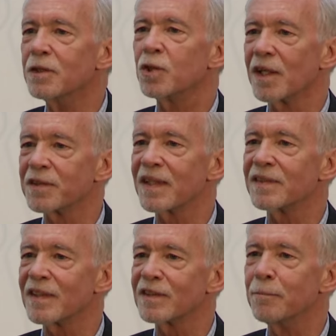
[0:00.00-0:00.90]

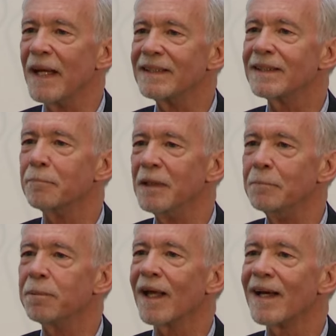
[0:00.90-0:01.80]
justice is meant to be
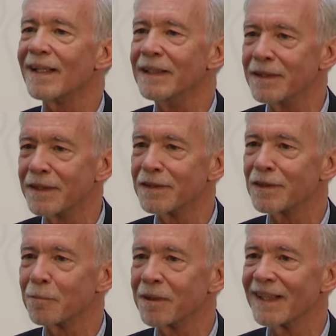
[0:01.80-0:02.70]
blind
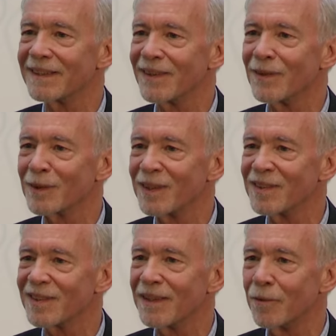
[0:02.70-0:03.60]
to political
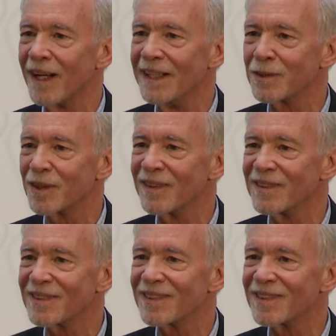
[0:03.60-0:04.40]
considerations.